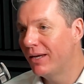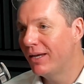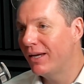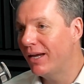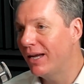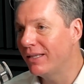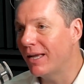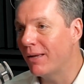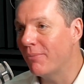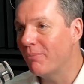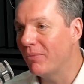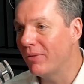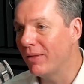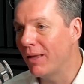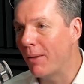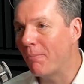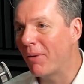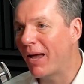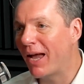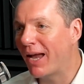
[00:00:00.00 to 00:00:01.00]
and
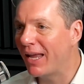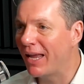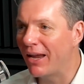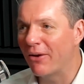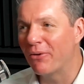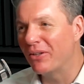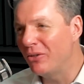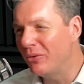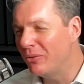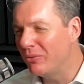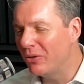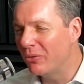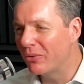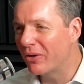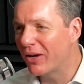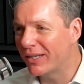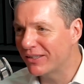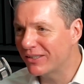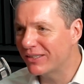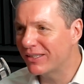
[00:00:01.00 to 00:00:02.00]
then back here, and you
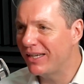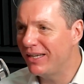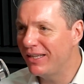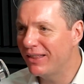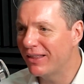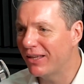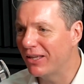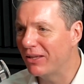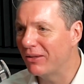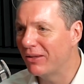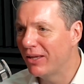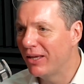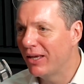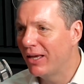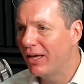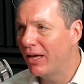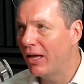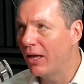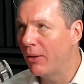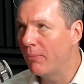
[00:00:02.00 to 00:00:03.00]
kind of see that
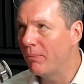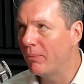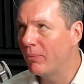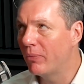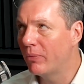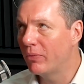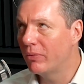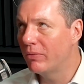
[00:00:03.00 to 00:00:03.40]
um,